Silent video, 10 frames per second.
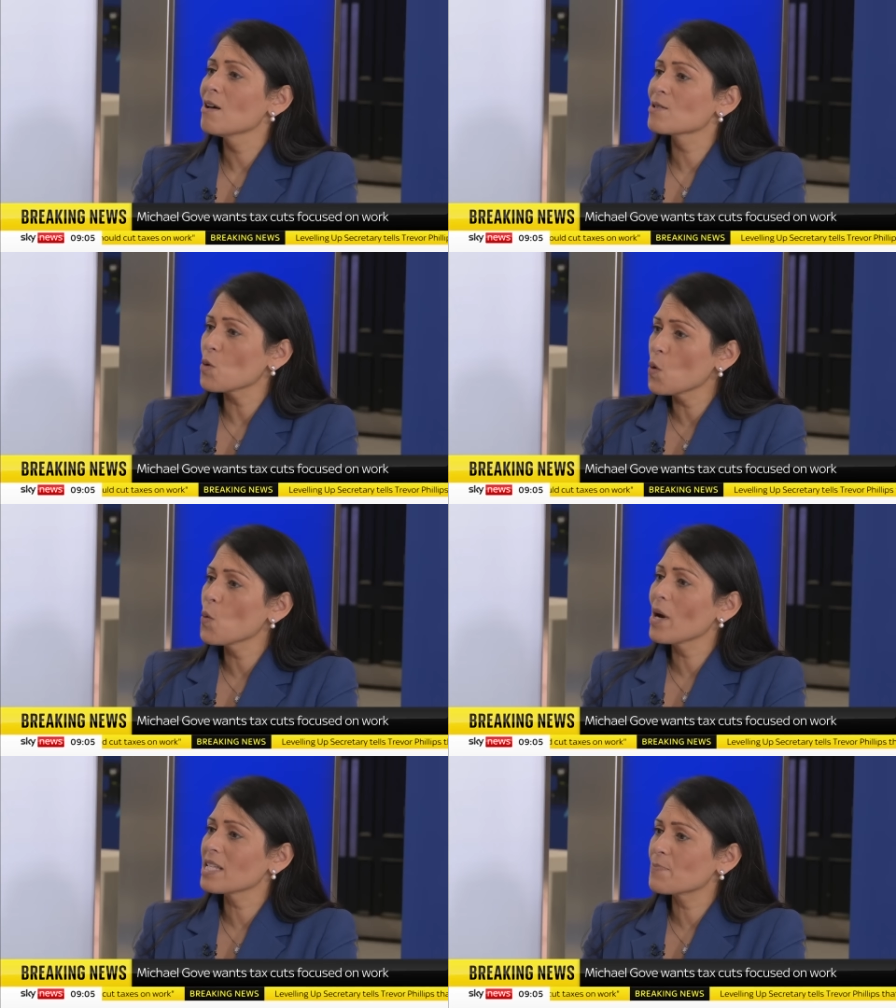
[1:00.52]
has
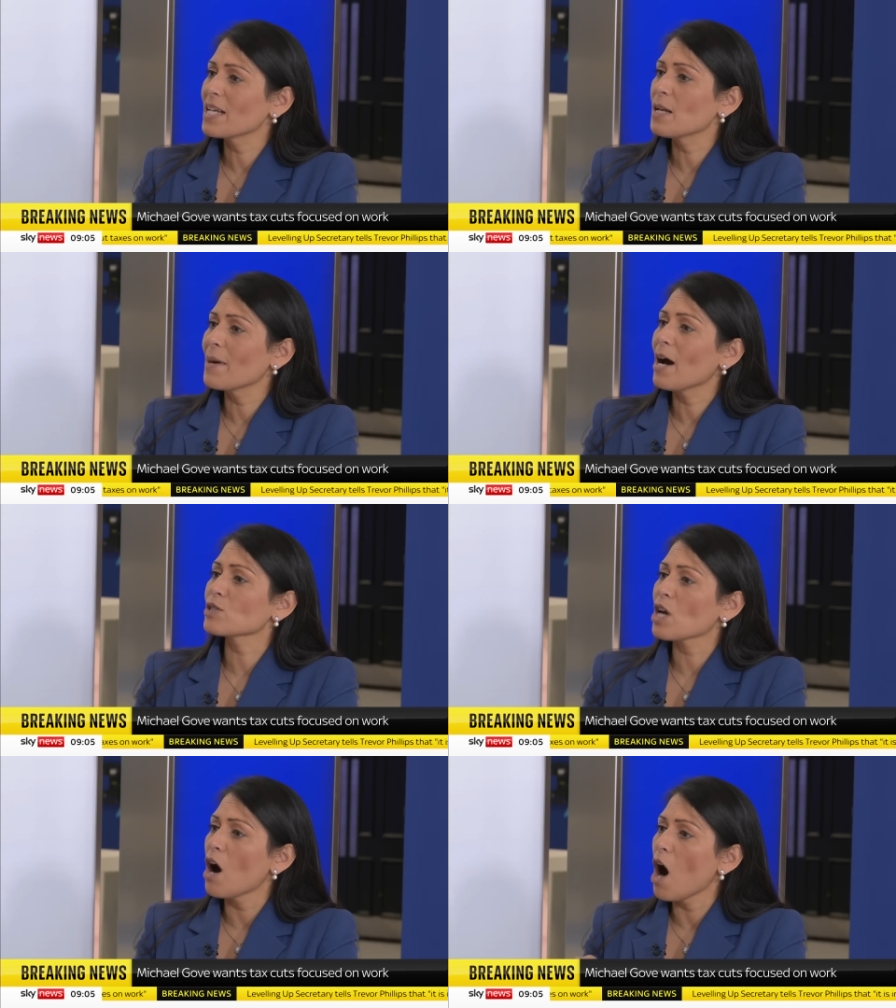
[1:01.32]
always been
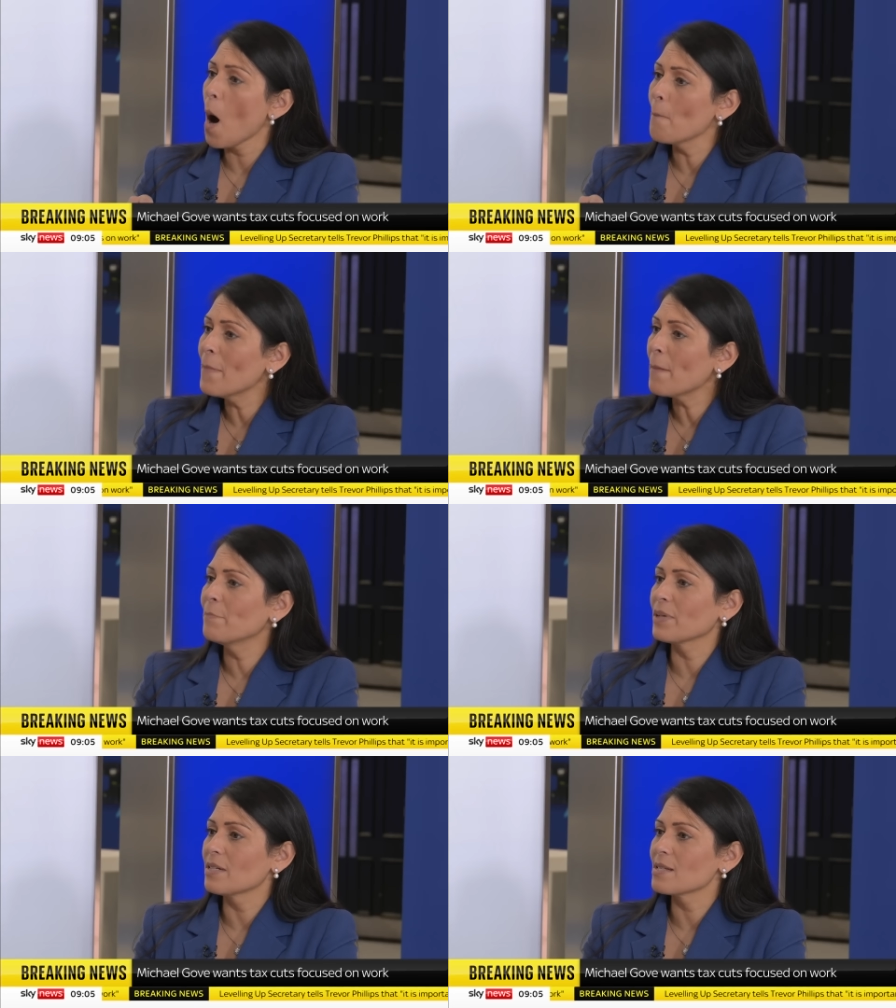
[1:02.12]
about are
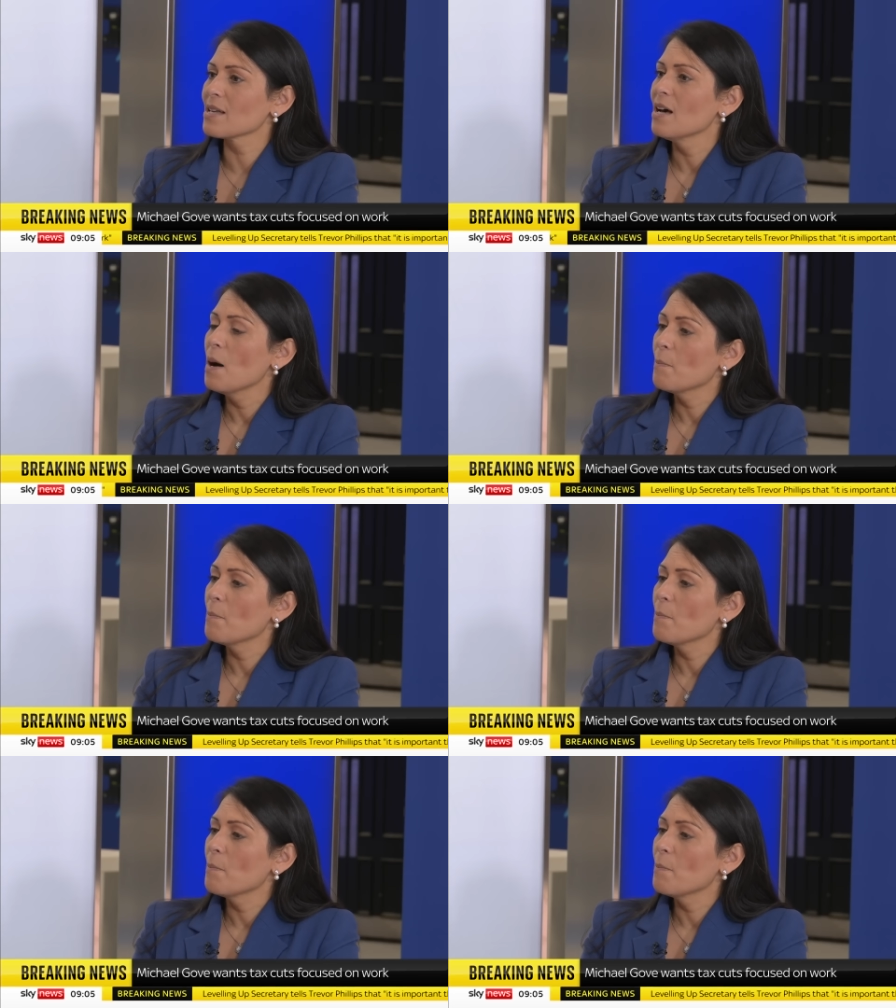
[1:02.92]
members,